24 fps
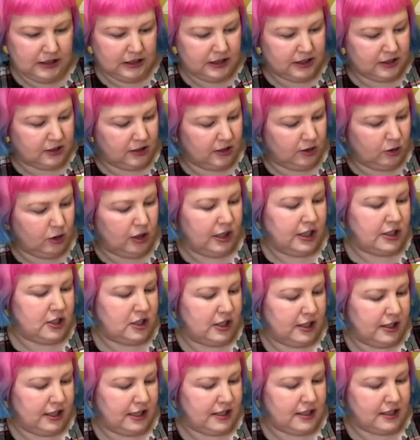So, well,
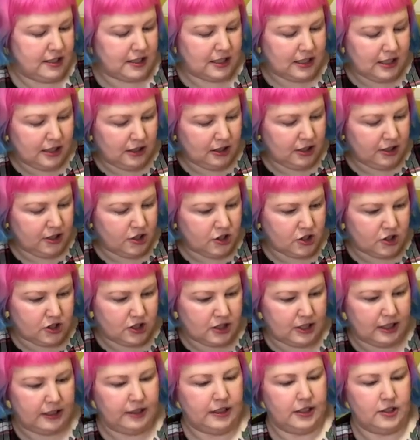actually, I guess it's
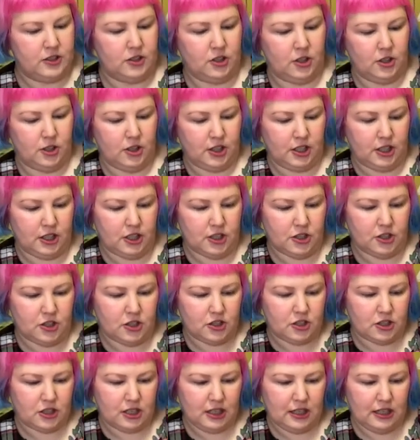English and then
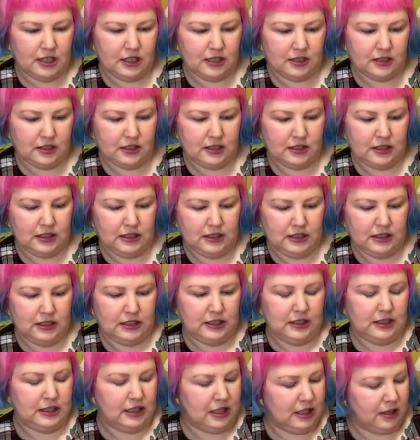Turkish.
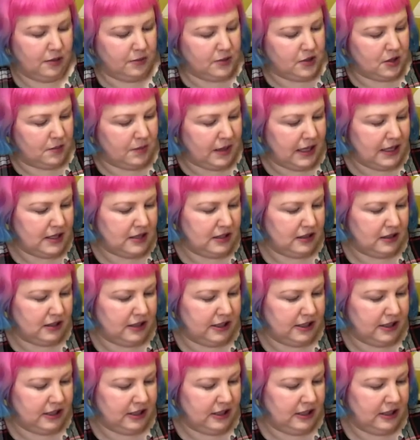So
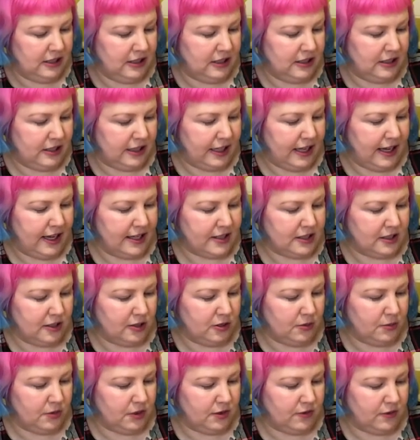basically, it has a
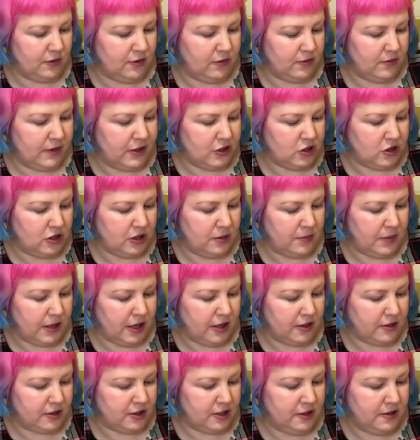little bit of information
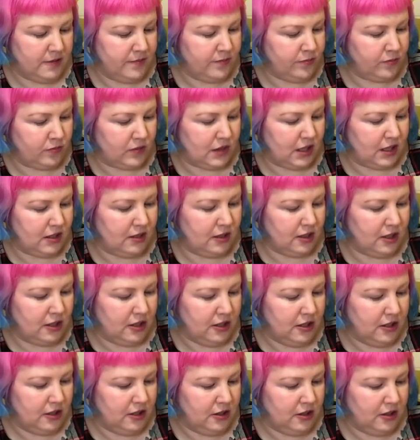about
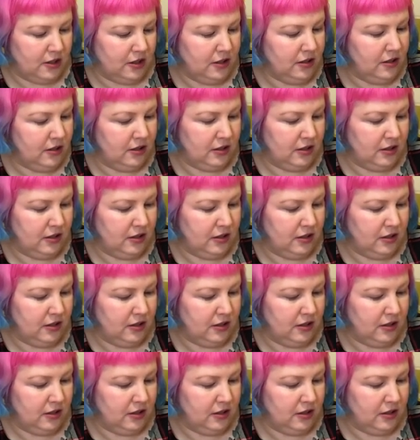the